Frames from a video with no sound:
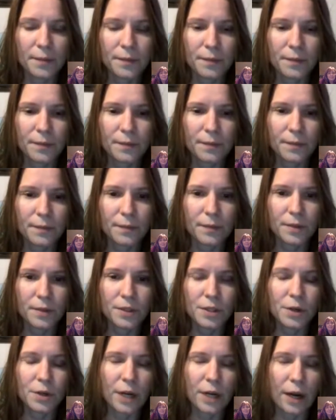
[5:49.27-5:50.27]
showed how
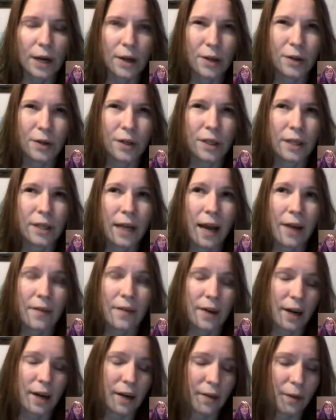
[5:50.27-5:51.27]
you could have kind of
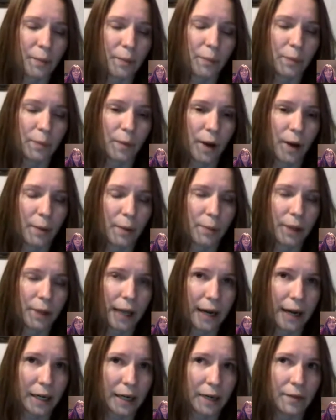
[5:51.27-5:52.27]
a planning of
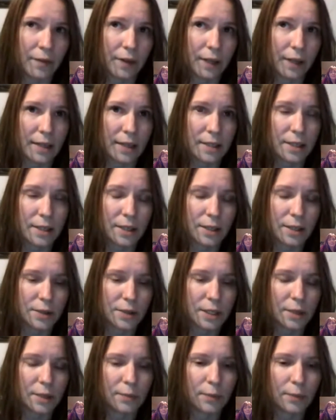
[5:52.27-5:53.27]
a lesson using
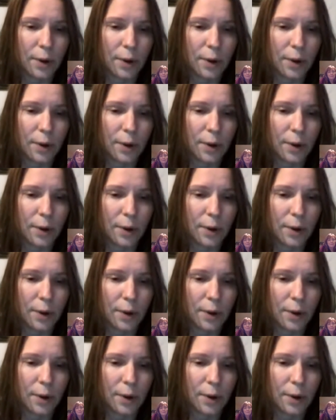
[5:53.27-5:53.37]
both.